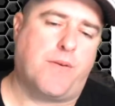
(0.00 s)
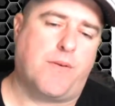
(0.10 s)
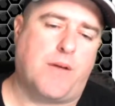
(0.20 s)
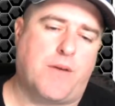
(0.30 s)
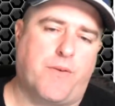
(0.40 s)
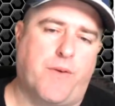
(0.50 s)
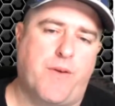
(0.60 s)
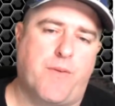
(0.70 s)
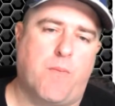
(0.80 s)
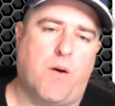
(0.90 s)
That's the
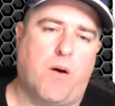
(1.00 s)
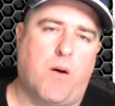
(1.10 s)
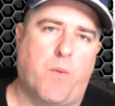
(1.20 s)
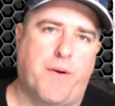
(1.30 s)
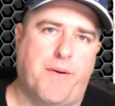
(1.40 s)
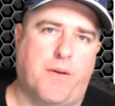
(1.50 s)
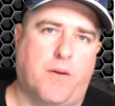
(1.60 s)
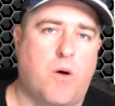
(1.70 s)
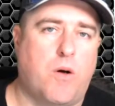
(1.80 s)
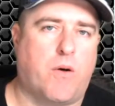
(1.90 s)
reason why I wanted it
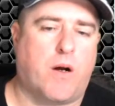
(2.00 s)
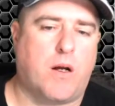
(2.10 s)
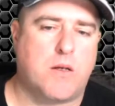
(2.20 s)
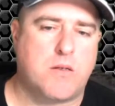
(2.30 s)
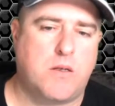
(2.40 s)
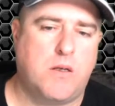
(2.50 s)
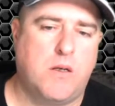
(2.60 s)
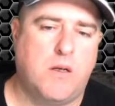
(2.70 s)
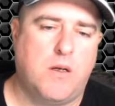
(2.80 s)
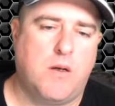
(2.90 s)
long grass,
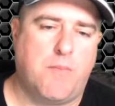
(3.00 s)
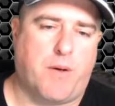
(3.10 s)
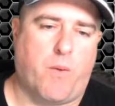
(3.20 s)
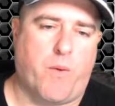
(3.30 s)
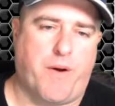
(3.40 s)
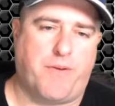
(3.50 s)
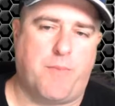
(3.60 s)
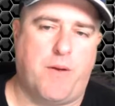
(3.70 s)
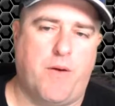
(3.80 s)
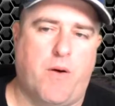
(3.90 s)
but I wanted it to
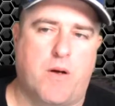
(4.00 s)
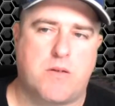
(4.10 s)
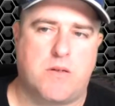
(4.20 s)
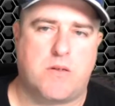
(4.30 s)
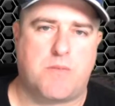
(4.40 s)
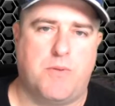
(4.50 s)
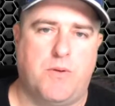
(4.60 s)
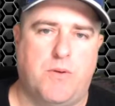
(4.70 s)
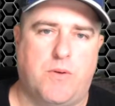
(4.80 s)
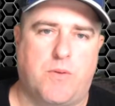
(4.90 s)
be nice and
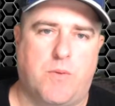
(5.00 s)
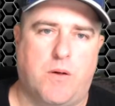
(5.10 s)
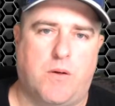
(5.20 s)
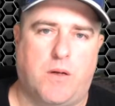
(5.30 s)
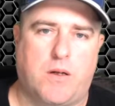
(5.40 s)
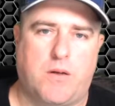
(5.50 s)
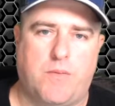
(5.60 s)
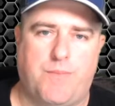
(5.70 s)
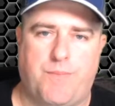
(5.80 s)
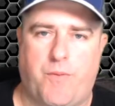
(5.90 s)
smooth as well,
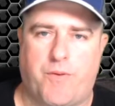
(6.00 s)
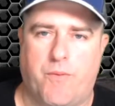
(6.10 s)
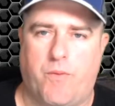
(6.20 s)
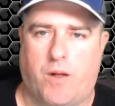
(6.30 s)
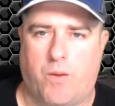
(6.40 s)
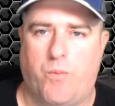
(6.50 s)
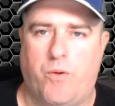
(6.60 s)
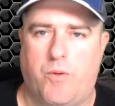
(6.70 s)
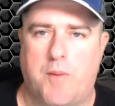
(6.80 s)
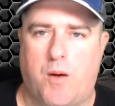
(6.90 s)
like a
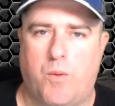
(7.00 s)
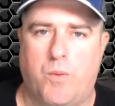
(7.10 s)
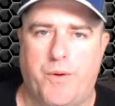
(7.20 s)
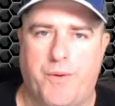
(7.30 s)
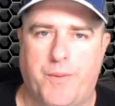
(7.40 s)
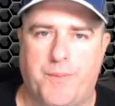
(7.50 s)
real mower would do.